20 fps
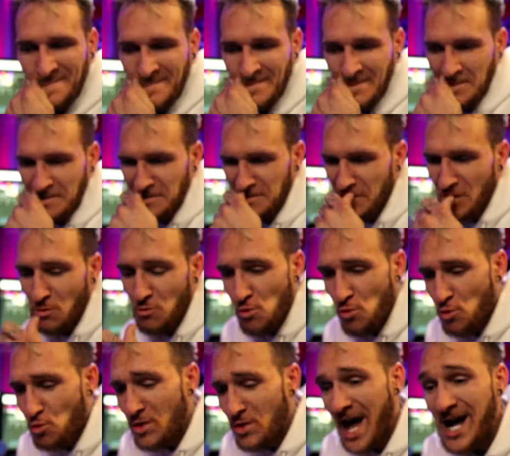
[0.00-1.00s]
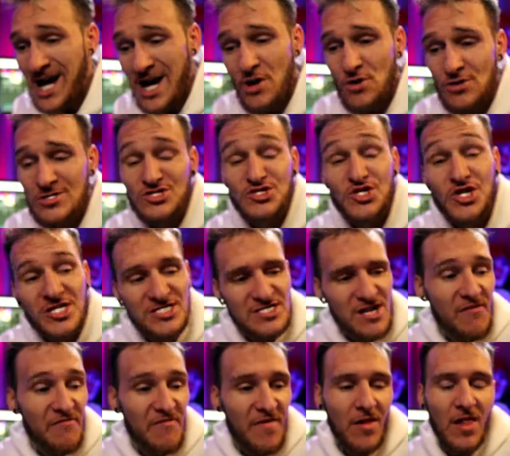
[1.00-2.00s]
You know, when I got on drugs, I
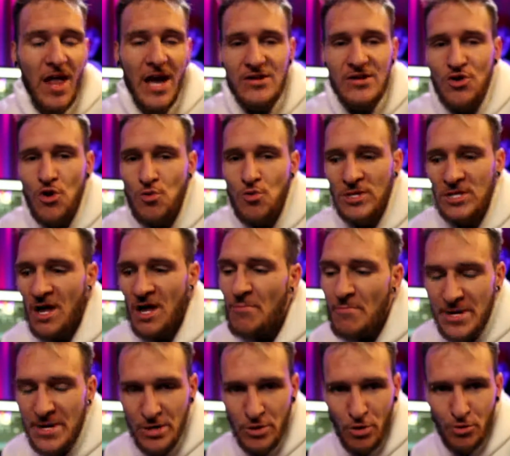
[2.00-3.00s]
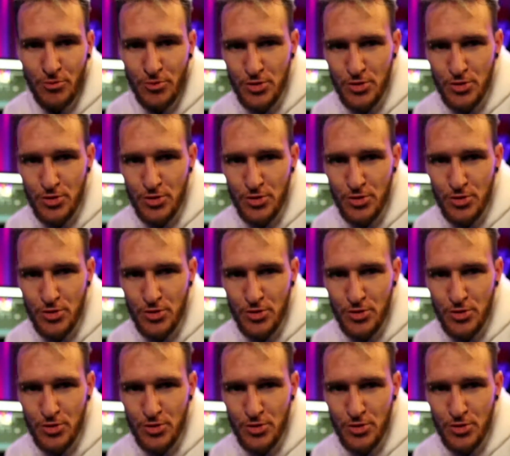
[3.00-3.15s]
felt like no one loved me no more.